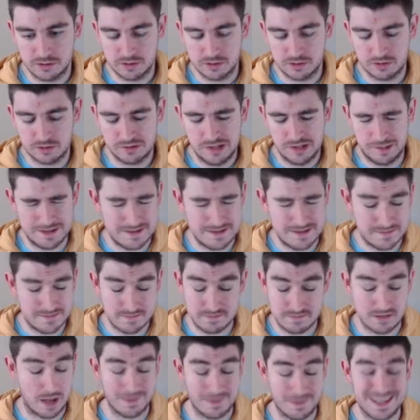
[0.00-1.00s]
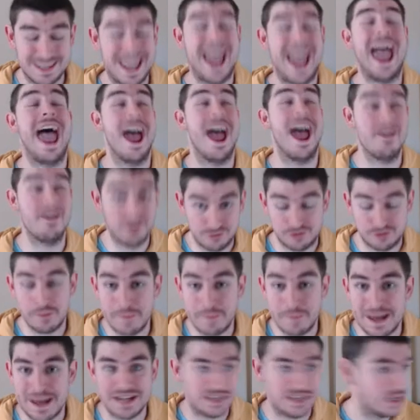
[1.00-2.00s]
I mean, I mean, heaven
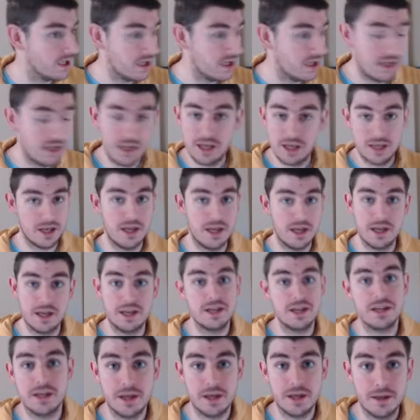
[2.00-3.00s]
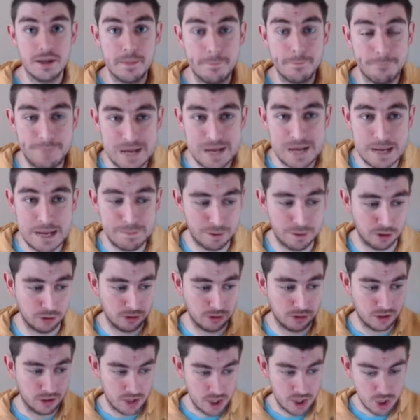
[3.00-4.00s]
forbid,
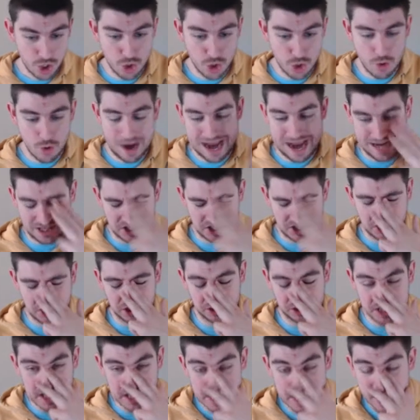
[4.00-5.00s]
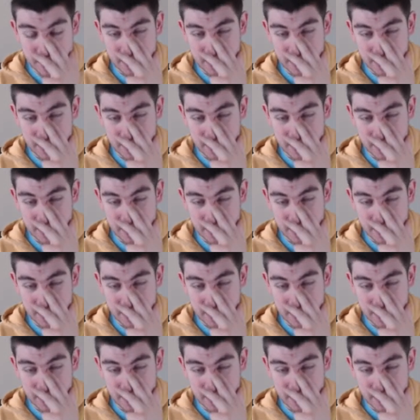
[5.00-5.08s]
people who actually